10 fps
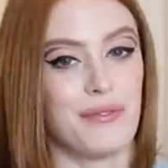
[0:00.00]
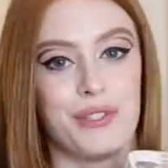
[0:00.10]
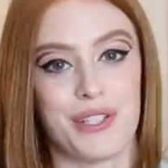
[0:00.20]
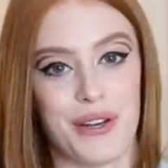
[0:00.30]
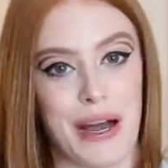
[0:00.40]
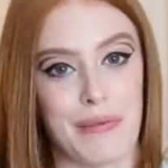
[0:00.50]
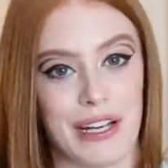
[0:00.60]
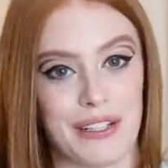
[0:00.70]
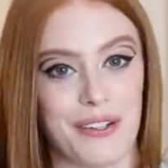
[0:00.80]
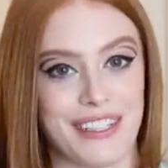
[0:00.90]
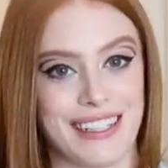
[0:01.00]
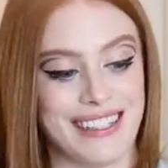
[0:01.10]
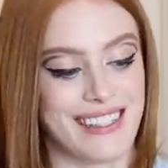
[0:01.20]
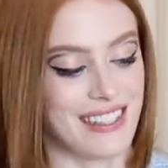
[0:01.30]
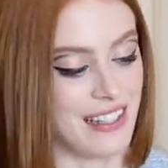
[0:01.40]
I'm so happy I got
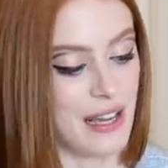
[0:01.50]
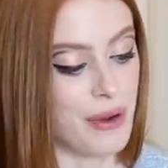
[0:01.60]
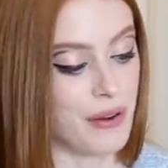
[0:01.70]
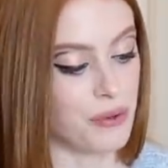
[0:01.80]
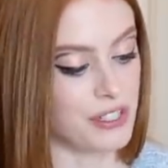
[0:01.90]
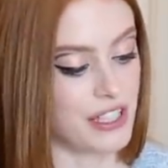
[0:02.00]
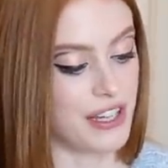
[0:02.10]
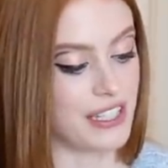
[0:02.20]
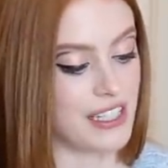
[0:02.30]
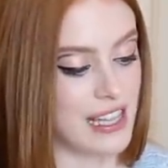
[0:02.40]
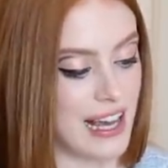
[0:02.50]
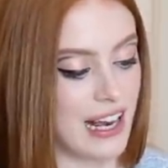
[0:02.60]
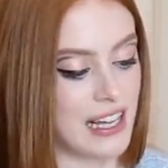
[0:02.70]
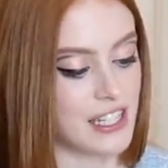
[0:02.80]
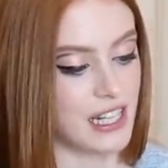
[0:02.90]
these. They were also in the
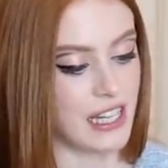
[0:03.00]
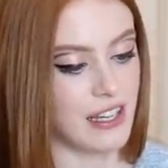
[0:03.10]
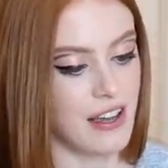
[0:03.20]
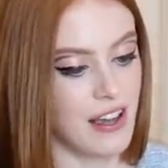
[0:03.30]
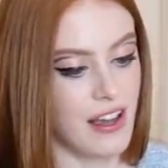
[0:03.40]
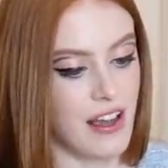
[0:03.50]
sale actually.